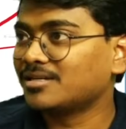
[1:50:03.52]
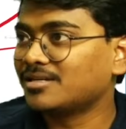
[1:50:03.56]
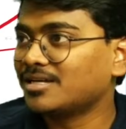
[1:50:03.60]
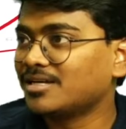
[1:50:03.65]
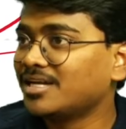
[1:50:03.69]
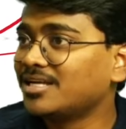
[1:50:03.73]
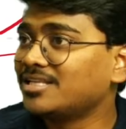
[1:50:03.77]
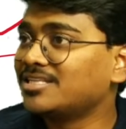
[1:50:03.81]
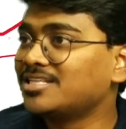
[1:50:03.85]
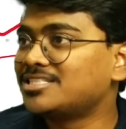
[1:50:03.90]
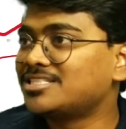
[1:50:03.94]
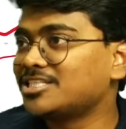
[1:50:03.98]

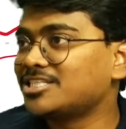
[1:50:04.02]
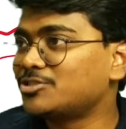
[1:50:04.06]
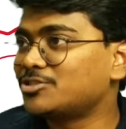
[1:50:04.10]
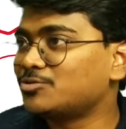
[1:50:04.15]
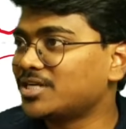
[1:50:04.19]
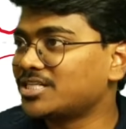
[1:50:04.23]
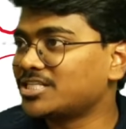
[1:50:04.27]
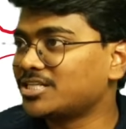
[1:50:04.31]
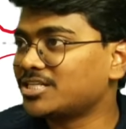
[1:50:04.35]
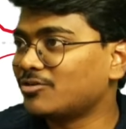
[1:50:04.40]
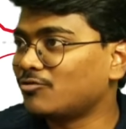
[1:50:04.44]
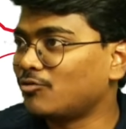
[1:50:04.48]
In this
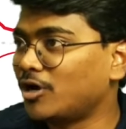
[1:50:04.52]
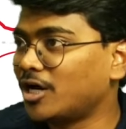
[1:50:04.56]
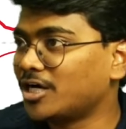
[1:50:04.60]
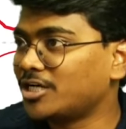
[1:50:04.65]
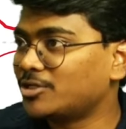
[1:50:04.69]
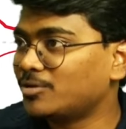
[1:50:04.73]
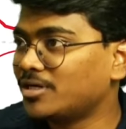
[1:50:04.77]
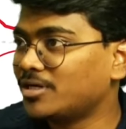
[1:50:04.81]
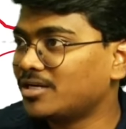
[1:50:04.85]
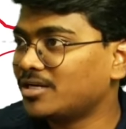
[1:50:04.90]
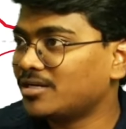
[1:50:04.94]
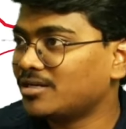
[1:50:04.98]
situation, what you
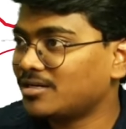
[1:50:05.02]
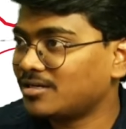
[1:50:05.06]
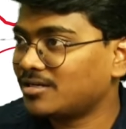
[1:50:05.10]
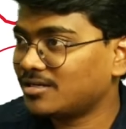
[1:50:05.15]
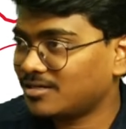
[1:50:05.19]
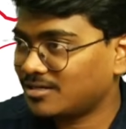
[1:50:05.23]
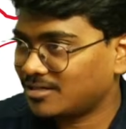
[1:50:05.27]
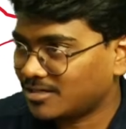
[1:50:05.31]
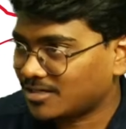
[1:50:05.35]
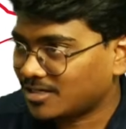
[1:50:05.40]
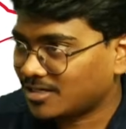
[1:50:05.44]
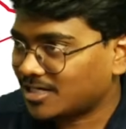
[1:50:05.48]
will
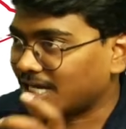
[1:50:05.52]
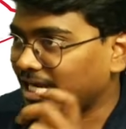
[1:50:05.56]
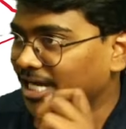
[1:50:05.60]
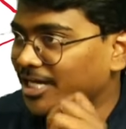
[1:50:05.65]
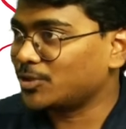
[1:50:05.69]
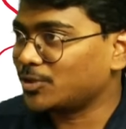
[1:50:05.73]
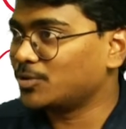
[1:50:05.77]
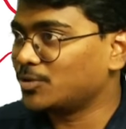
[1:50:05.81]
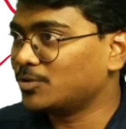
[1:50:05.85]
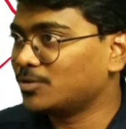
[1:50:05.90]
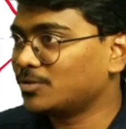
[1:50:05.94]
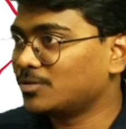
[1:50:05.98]
try to
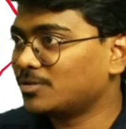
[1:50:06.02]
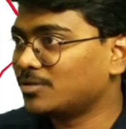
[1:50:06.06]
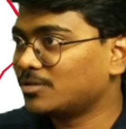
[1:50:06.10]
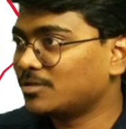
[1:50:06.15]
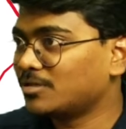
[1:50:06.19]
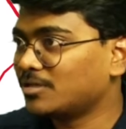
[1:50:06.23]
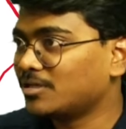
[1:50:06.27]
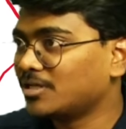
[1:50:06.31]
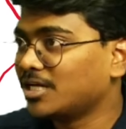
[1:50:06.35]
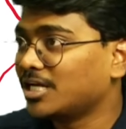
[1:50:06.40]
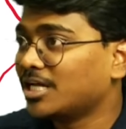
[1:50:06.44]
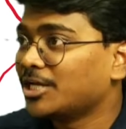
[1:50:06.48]
do?
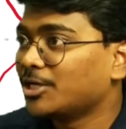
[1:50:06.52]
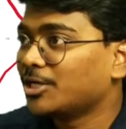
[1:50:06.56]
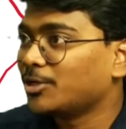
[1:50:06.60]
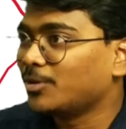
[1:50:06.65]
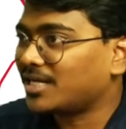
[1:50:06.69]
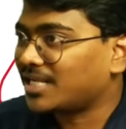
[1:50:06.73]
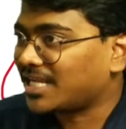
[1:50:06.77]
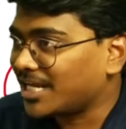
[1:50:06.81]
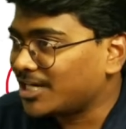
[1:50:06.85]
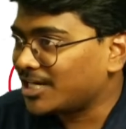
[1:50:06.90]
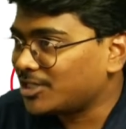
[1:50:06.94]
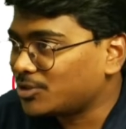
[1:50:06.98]
You will
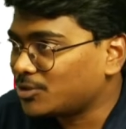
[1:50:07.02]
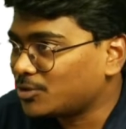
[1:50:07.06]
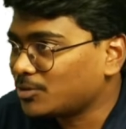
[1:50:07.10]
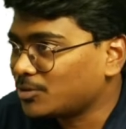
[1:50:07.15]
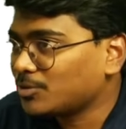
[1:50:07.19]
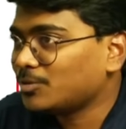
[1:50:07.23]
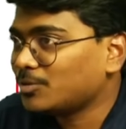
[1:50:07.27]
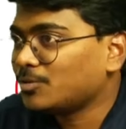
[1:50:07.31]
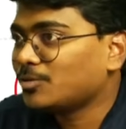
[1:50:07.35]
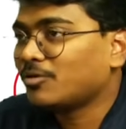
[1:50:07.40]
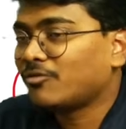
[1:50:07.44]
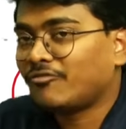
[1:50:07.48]
try to
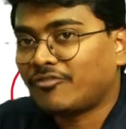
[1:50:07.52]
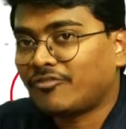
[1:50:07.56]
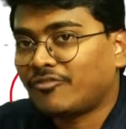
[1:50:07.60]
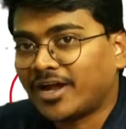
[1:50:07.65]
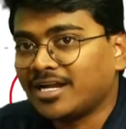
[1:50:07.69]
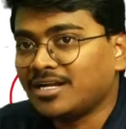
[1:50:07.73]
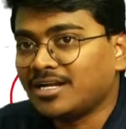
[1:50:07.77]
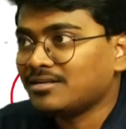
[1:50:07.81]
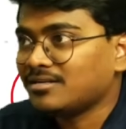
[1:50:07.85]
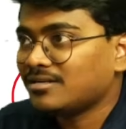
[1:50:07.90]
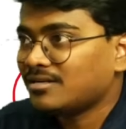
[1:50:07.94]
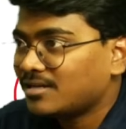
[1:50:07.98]

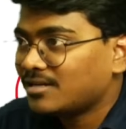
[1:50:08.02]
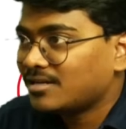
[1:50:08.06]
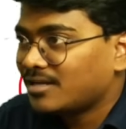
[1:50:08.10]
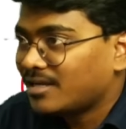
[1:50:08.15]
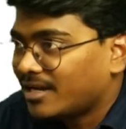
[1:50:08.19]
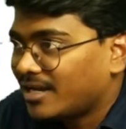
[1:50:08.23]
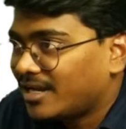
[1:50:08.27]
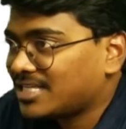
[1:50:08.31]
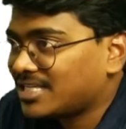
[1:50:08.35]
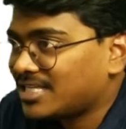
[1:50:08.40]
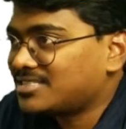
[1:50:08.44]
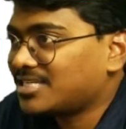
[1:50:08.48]
find
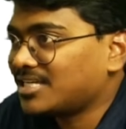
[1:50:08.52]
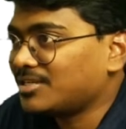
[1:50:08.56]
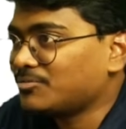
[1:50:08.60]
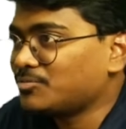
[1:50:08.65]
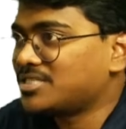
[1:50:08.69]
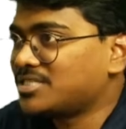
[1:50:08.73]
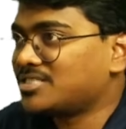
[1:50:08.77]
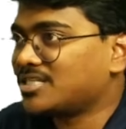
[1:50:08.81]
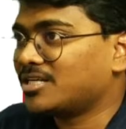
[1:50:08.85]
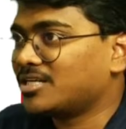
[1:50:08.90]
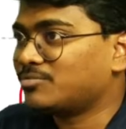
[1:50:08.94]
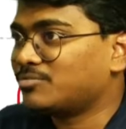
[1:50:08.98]
lesser
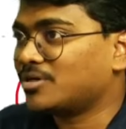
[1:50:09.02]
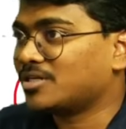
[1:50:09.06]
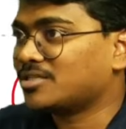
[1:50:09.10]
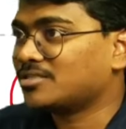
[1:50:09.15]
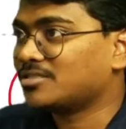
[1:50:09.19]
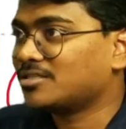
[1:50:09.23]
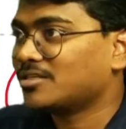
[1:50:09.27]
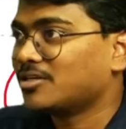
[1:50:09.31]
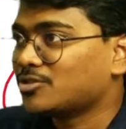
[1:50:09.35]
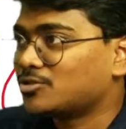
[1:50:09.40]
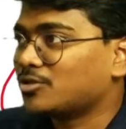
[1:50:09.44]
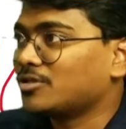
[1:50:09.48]
misstatements
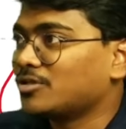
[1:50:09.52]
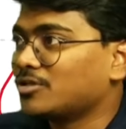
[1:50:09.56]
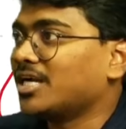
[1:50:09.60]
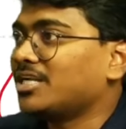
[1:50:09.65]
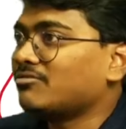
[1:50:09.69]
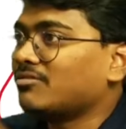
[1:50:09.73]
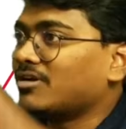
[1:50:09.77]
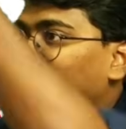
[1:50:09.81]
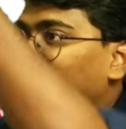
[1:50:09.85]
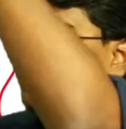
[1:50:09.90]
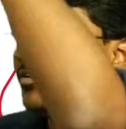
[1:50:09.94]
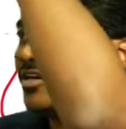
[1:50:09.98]
so that
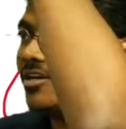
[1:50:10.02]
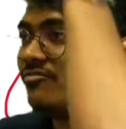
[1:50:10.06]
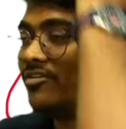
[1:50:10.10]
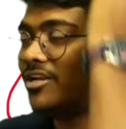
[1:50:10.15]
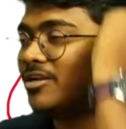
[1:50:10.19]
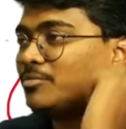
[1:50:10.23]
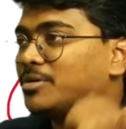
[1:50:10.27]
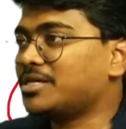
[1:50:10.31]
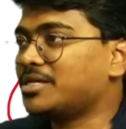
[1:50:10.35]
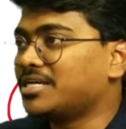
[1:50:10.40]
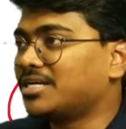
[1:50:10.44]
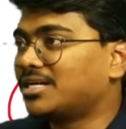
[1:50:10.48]
your fee will
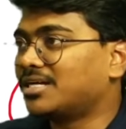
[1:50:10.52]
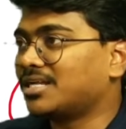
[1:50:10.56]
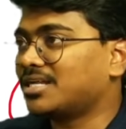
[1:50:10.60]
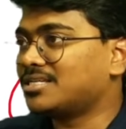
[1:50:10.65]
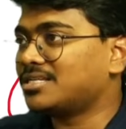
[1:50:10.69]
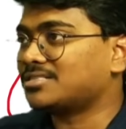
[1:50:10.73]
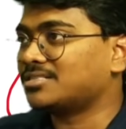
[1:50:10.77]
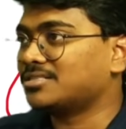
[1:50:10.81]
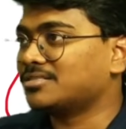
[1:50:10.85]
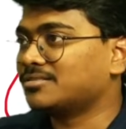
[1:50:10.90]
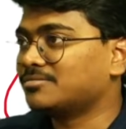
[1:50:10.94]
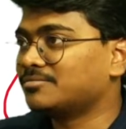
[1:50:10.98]
be
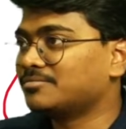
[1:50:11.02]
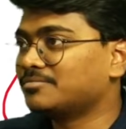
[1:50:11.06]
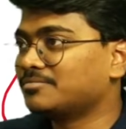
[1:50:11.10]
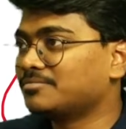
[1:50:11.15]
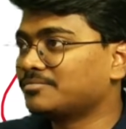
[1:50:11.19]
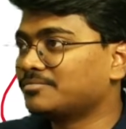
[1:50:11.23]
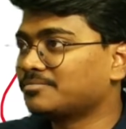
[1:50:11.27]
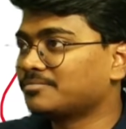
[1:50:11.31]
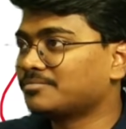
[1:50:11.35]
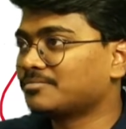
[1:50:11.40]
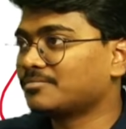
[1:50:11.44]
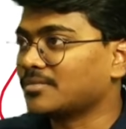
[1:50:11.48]
increased,
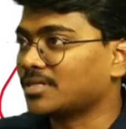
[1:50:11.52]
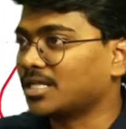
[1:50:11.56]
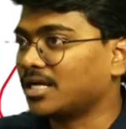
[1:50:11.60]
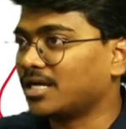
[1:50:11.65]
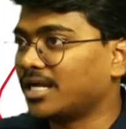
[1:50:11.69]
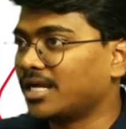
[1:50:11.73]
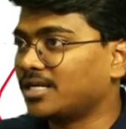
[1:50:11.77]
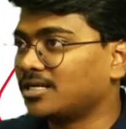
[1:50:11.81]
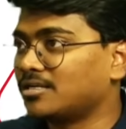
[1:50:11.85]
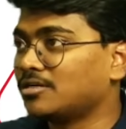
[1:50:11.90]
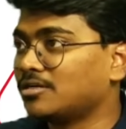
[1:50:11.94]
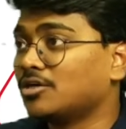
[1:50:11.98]

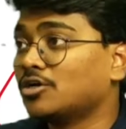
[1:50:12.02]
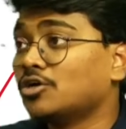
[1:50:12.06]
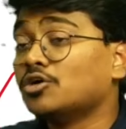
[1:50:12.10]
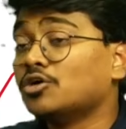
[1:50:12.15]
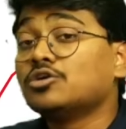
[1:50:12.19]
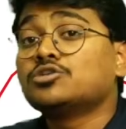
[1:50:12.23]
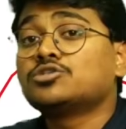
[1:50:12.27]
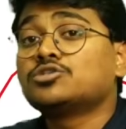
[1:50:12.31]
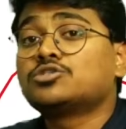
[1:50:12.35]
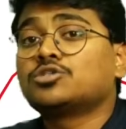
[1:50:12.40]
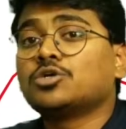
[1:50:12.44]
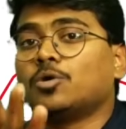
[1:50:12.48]
right?
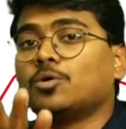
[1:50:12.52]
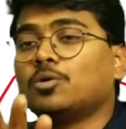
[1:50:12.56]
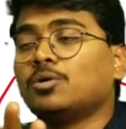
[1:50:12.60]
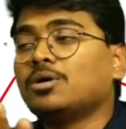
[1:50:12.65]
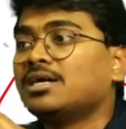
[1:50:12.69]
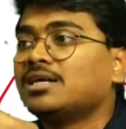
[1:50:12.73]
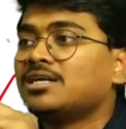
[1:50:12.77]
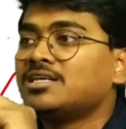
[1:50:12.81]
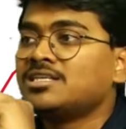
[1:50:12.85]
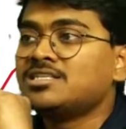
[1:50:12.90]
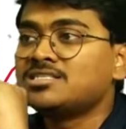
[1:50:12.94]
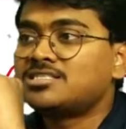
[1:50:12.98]

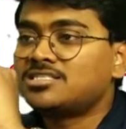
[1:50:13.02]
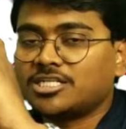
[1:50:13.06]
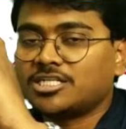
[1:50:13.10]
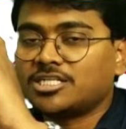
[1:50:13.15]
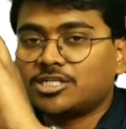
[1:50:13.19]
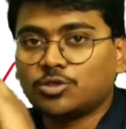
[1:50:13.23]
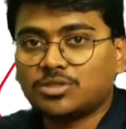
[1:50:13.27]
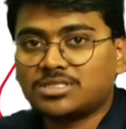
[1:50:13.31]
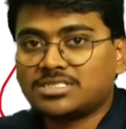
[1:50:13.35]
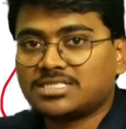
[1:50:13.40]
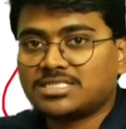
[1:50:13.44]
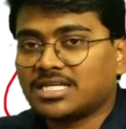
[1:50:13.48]
So
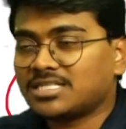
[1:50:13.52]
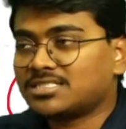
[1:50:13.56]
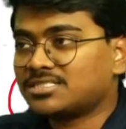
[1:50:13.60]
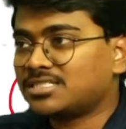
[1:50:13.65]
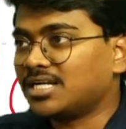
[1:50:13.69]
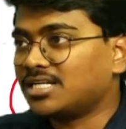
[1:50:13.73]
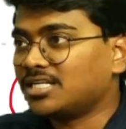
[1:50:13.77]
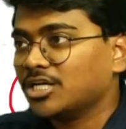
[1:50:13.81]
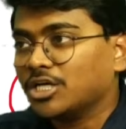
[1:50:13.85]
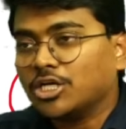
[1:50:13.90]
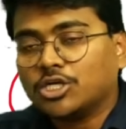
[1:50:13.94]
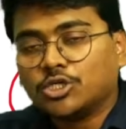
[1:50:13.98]
institute says
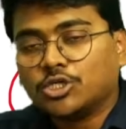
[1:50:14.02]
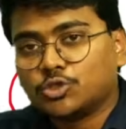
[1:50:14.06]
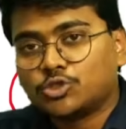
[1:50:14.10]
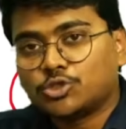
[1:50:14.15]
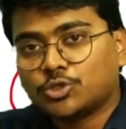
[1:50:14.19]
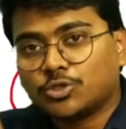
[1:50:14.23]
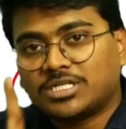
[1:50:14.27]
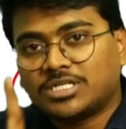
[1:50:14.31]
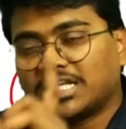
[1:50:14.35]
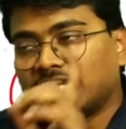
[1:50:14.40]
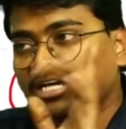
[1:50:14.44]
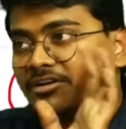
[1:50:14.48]
that you
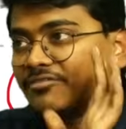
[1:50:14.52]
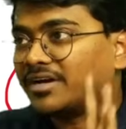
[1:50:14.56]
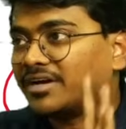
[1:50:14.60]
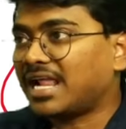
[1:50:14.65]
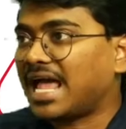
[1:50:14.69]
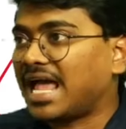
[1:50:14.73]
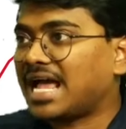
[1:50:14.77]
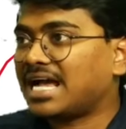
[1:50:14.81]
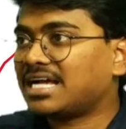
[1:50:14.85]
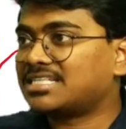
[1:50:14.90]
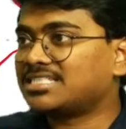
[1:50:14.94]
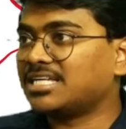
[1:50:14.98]
should never
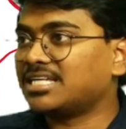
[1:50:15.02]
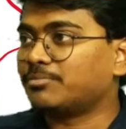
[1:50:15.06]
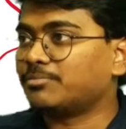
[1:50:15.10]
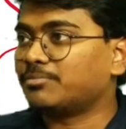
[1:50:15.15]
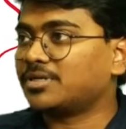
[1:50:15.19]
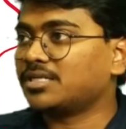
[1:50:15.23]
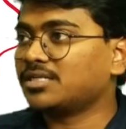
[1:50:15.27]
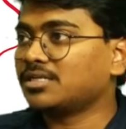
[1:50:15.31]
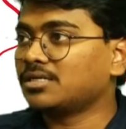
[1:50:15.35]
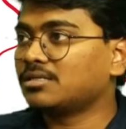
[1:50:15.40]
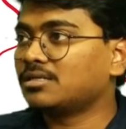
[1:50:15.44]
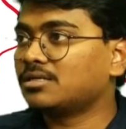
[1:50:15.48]
accept
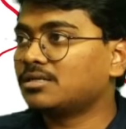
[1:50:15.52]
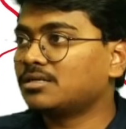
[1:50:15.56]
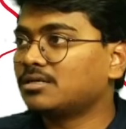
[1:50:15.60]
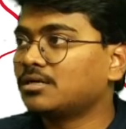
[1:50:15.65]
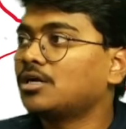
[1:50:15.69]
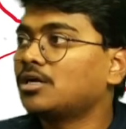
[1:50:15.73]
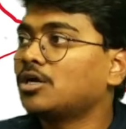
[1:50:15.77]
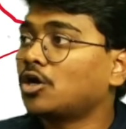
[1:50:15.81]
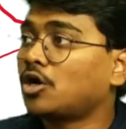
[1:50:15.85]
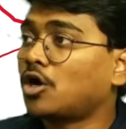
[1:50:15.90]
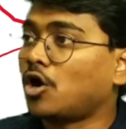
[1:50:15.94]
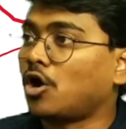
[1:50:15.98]

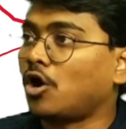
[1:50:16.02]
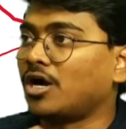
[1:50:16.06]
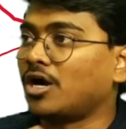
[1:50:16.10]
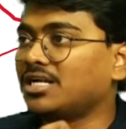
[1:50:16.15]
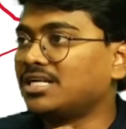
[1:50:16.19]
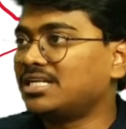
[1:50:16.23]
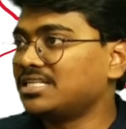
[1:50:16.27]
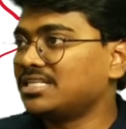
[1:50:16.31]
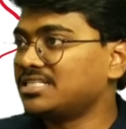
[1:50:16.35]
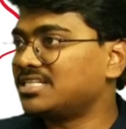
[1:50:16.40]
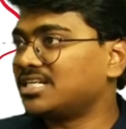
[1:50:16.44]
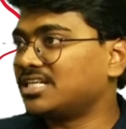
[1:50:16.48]

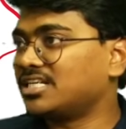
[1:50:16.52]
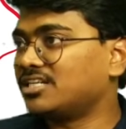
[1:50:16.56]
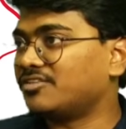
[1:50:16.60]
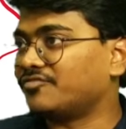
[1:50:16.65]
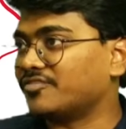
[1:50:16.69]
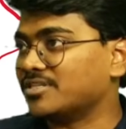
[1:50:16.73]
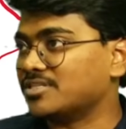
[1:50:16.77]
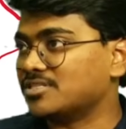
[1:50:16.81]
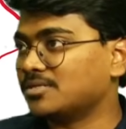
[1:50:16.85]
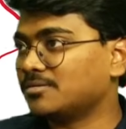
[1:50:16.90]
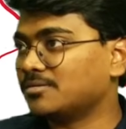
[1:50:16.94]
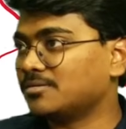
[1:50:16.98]
contingent fees.